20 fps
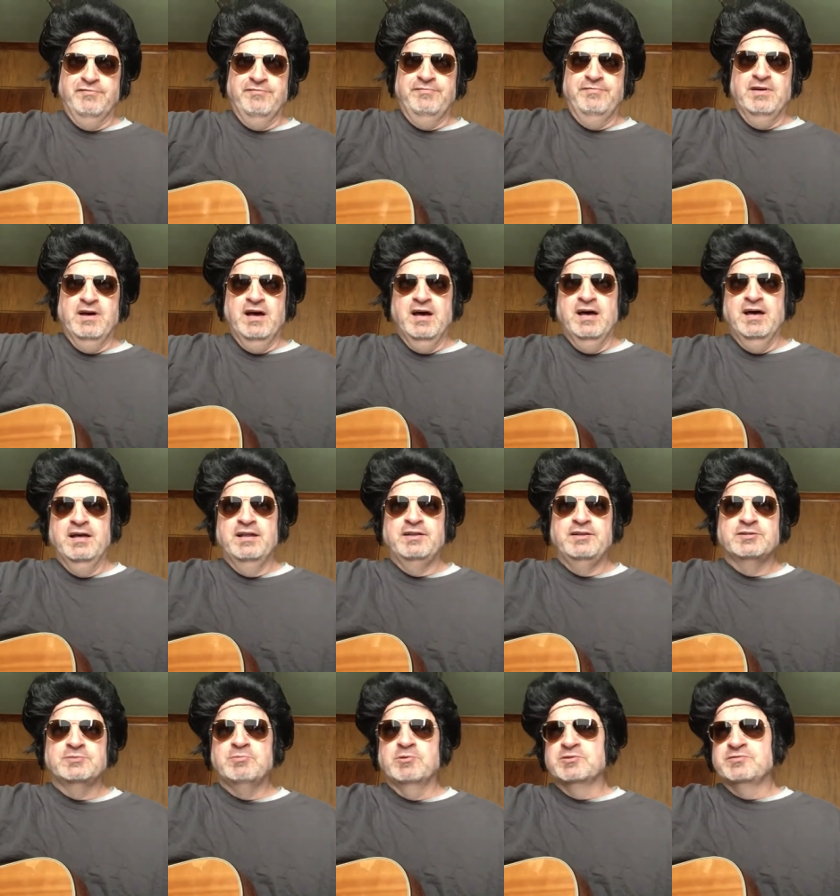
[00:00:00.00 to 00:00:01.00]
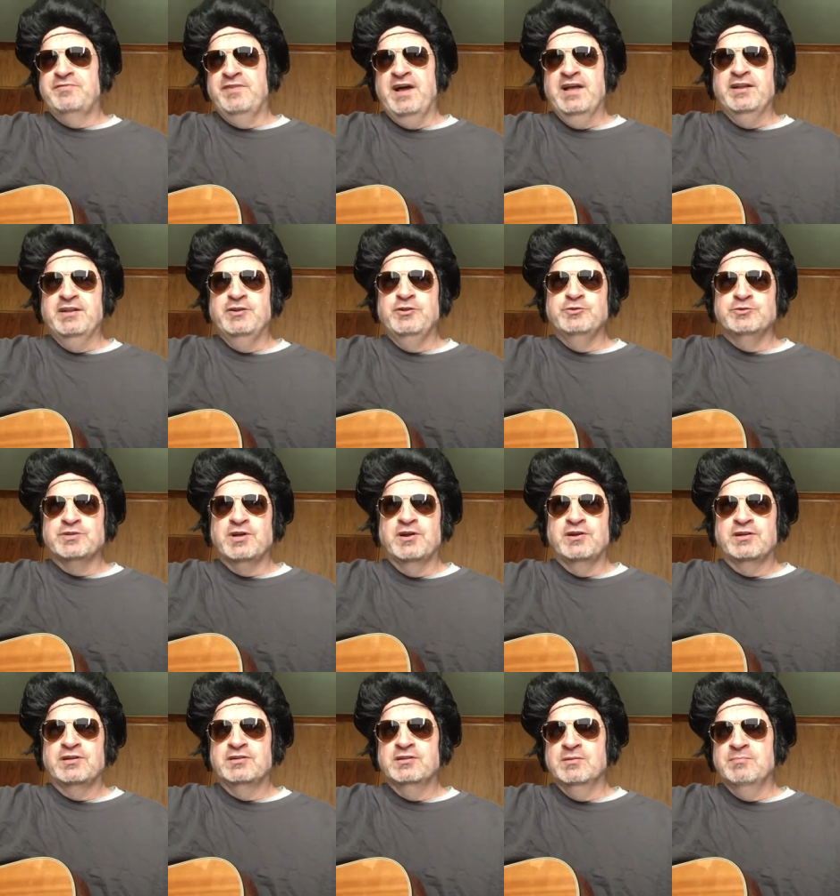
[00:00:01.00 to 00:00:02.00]
Uh, you're supposed to find a news
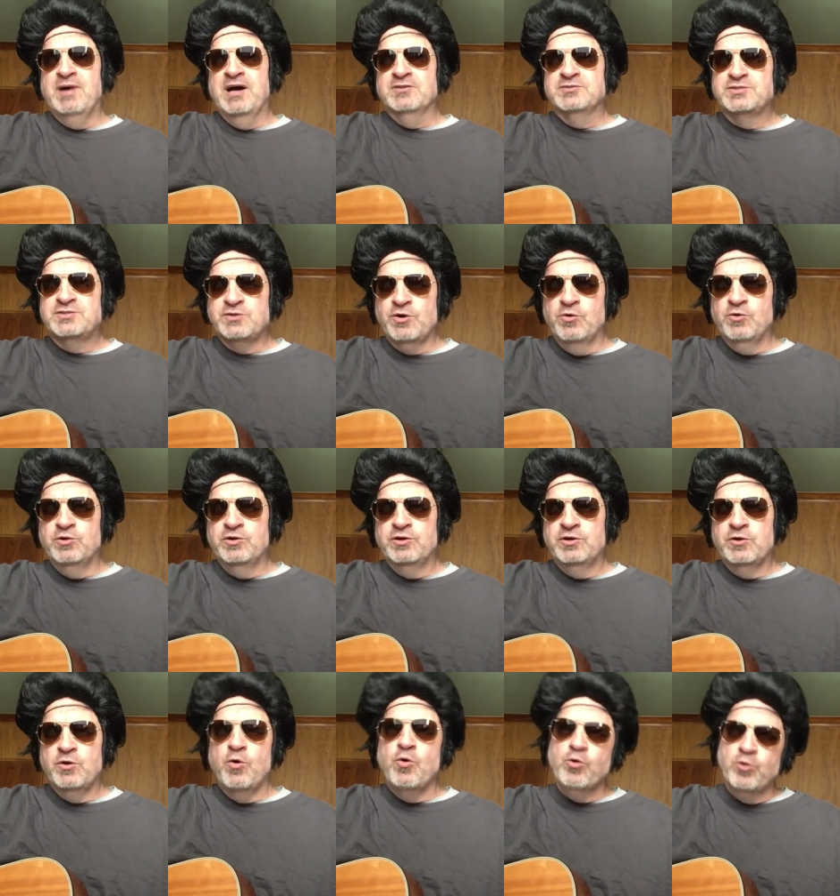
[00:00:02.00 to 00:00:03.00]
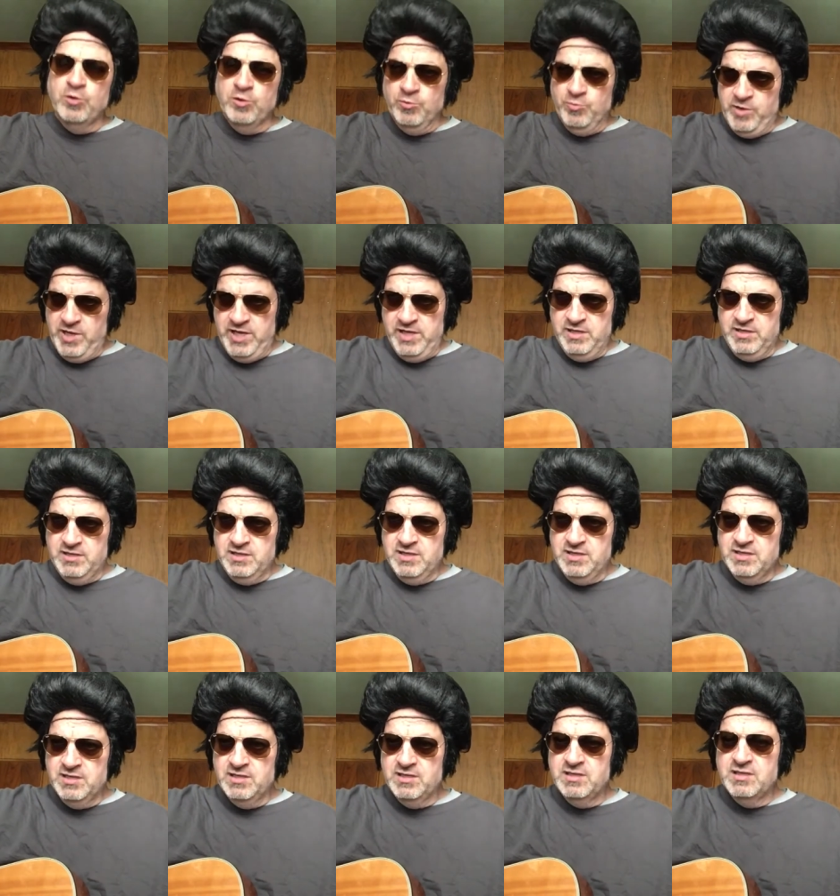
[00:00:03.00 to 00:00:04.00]
article about solar or wind.
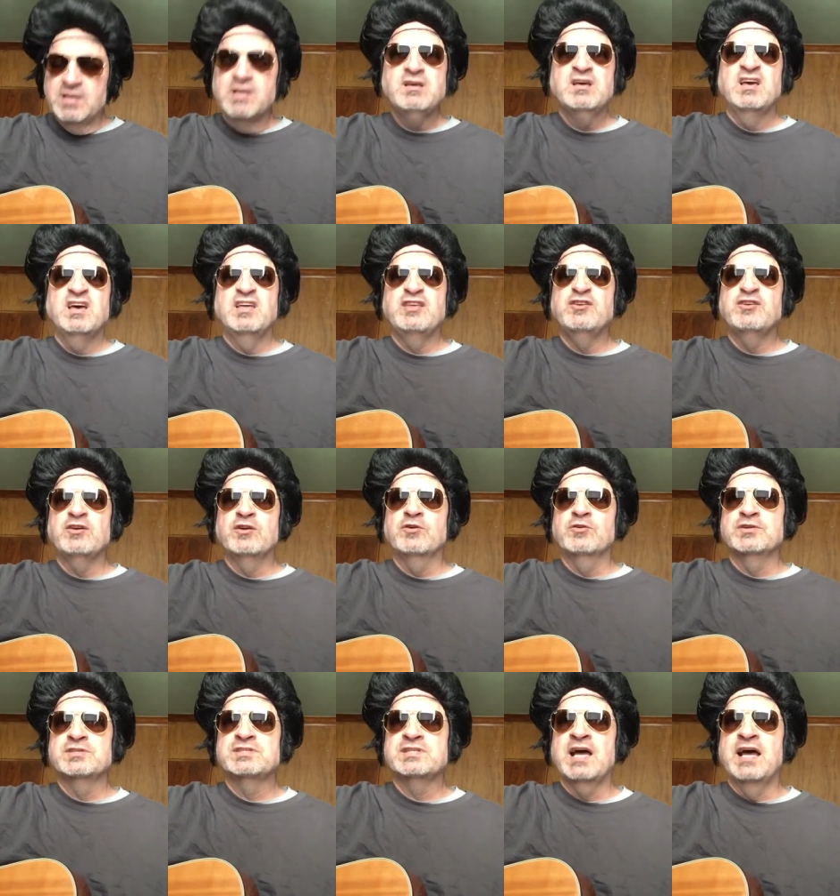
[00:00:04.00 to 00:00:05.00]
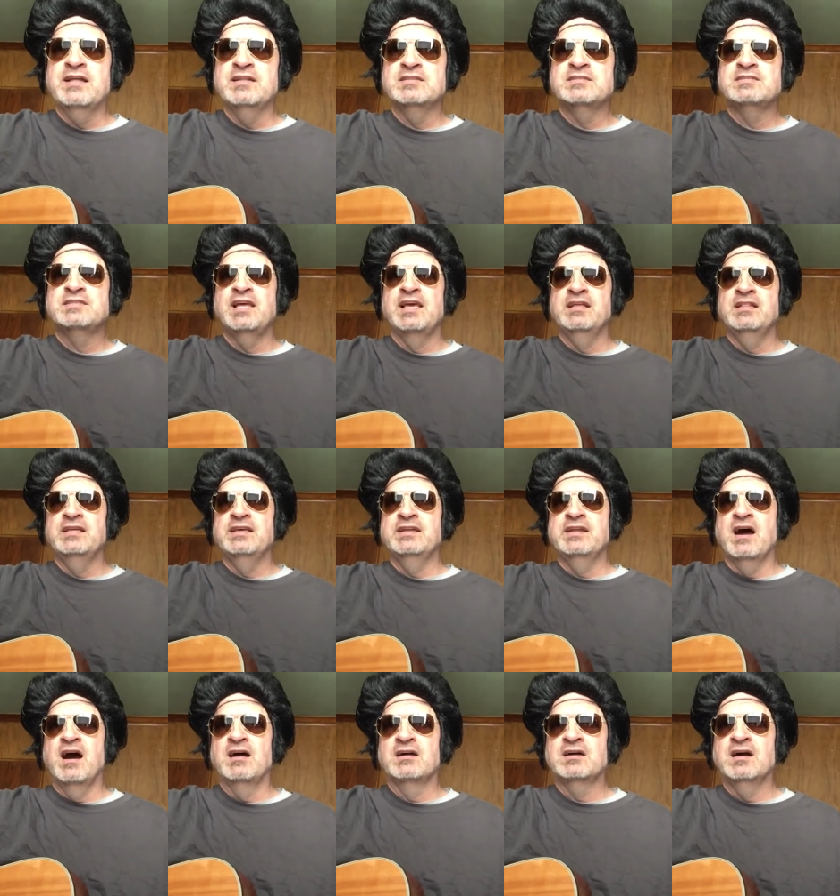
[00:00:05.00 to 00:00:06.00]
You can go to
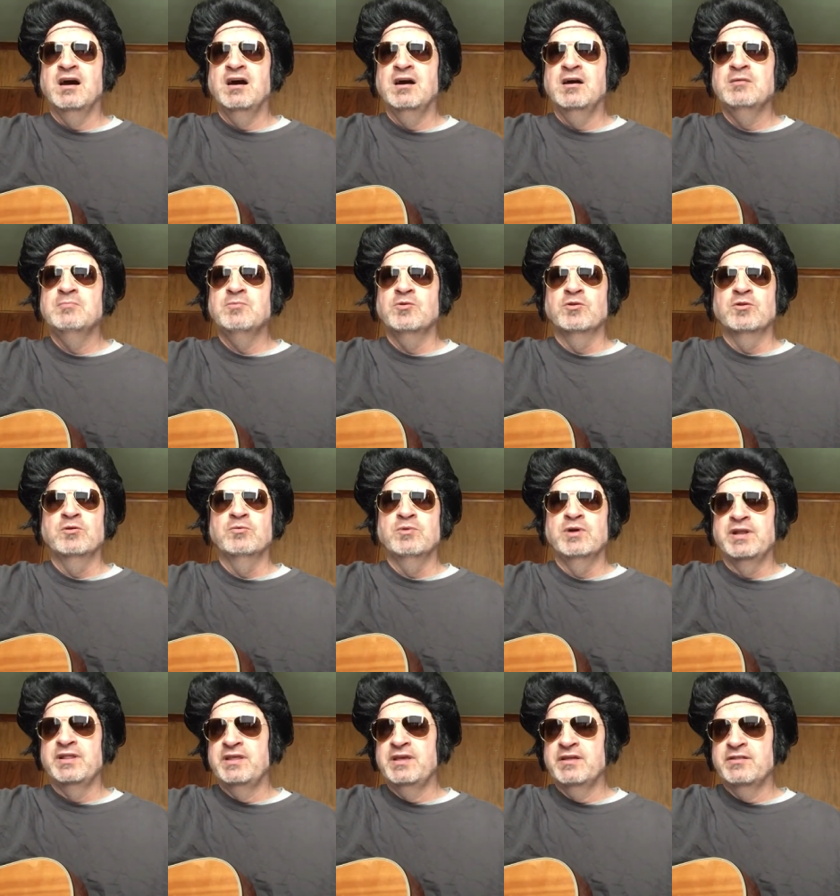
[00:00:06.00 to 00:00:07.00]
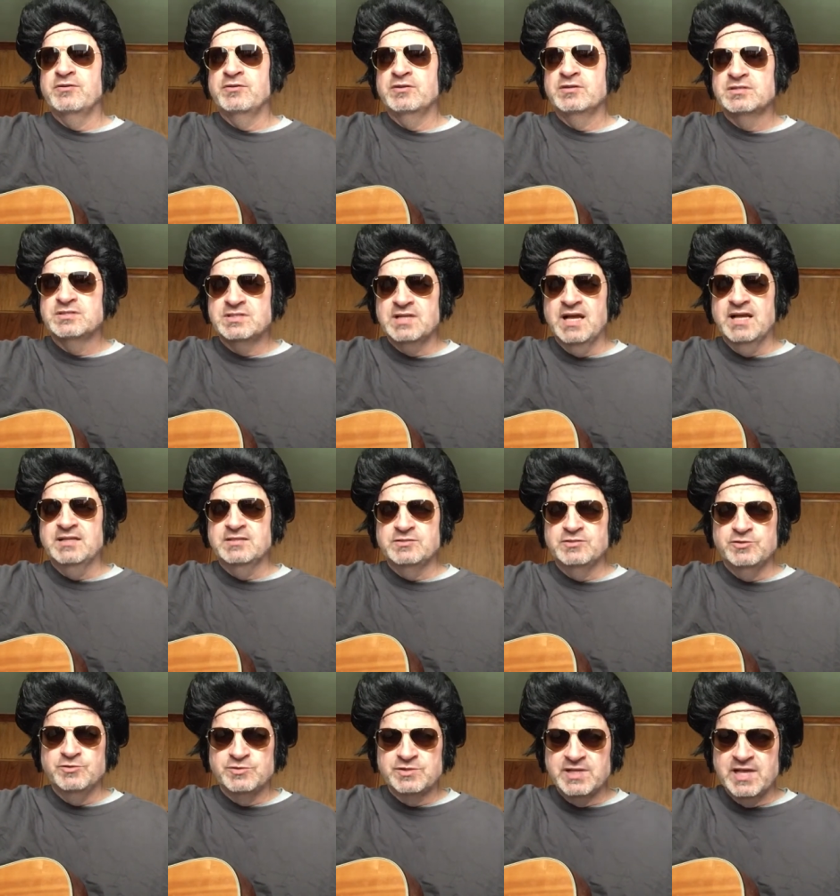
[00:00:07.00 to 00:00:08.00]
sciencedaily.com or one of the other science
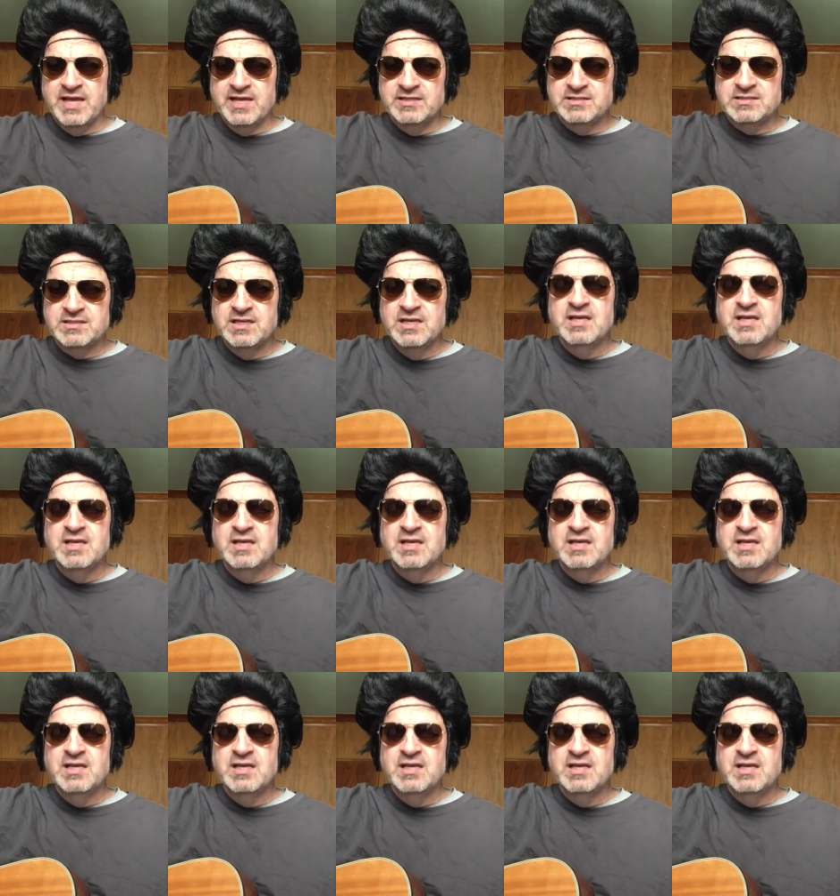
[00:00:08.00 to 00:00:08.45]
news sites